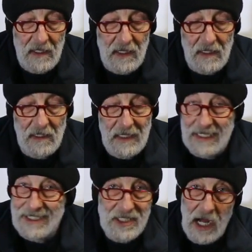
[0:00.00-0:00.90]

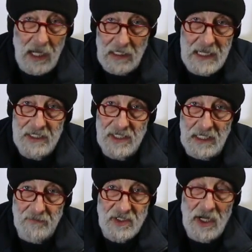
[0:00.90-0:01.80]
It is not
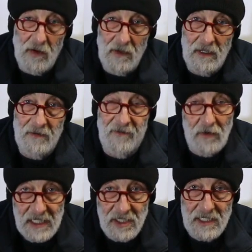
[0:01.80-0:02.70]
legacy. So,
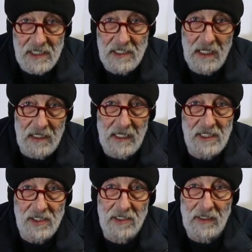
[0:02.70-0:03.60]
for instance, let
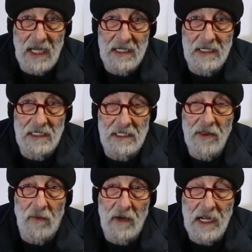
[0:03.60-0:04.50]
us look at it in
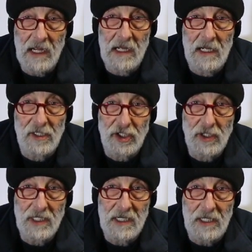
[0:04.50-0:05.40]
another way.
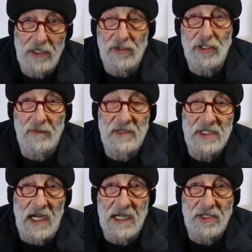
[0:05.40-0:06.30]
Should YouTube
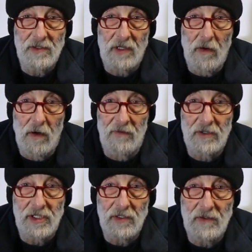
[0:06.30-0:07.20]
decide to go
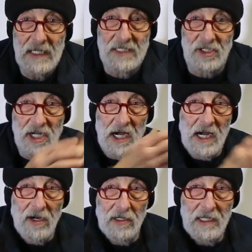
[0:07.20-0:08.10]
over to
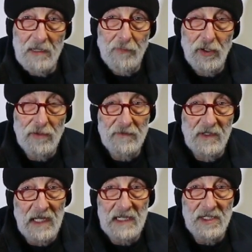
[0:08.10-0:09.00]
entirely
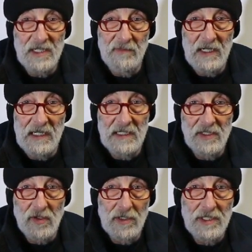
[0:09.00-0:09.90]
approved legacy media
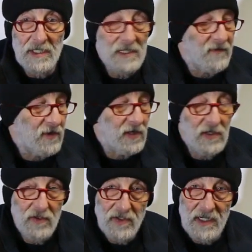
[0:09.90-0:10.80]
sources for
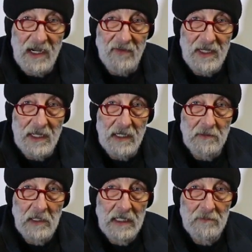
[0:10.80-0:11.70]
news and
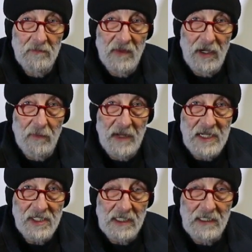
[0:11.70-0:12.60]
everything, they're
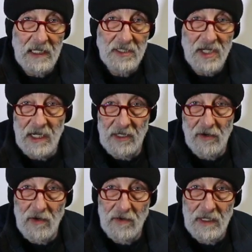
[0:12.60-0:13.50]
basically signing
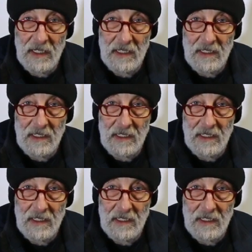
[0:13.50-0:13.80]
their own